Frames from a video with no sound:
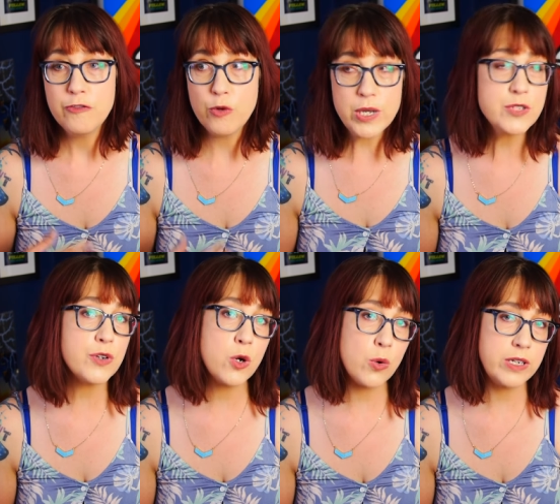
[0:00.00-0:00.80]
voice
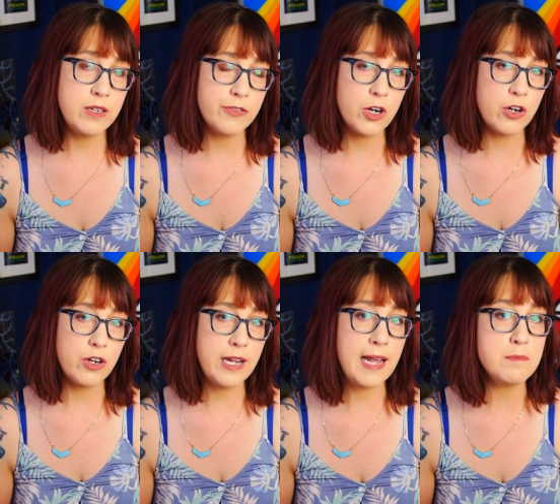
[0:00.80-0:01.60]
recording of
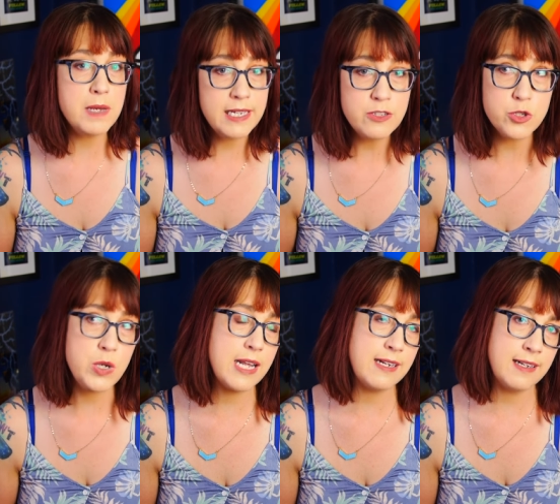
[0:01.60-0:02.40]
Heard admitting to
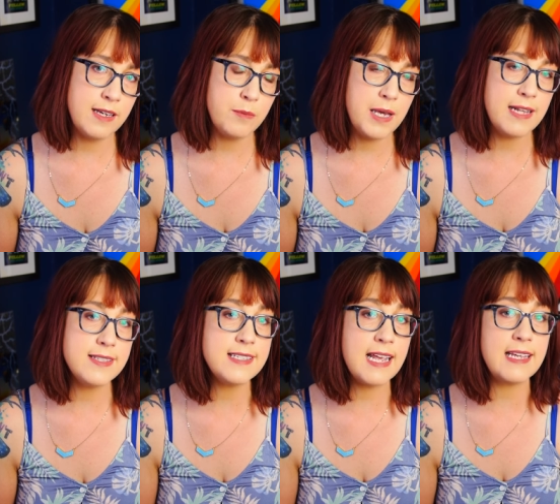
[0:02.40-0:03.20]
hitting him and
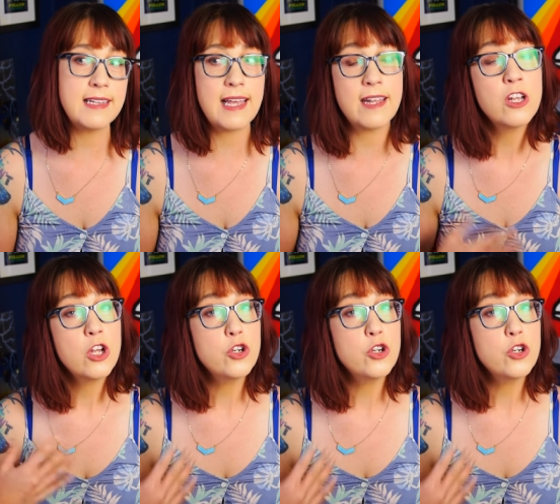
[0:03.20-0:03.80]
saying that